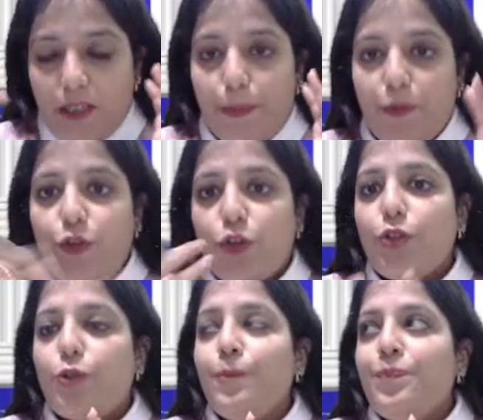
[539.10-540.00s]
before
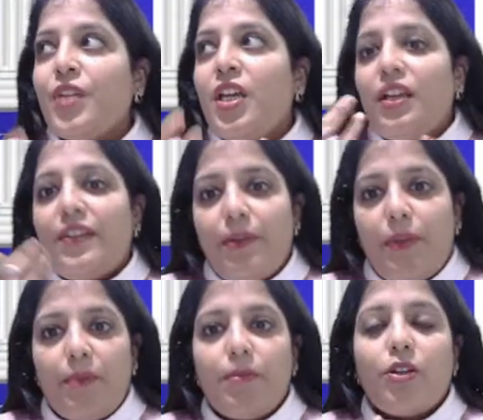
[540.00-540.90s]
you
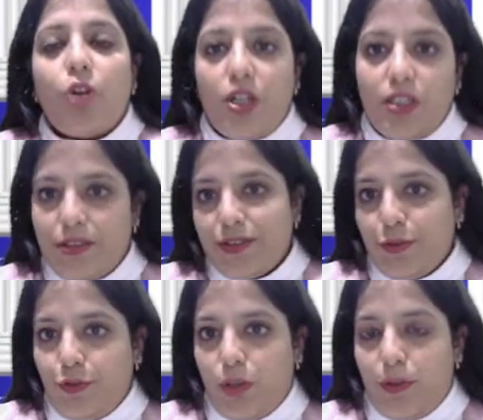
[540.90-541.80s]
remember or learn the
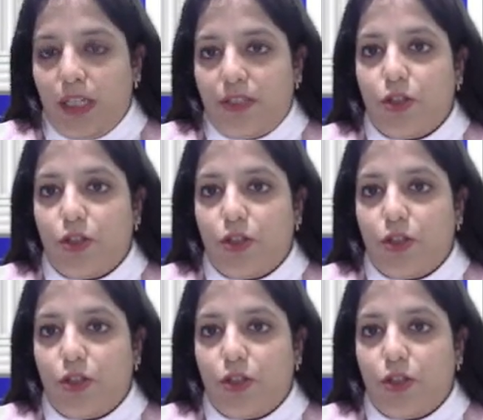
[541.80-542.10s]
formulas.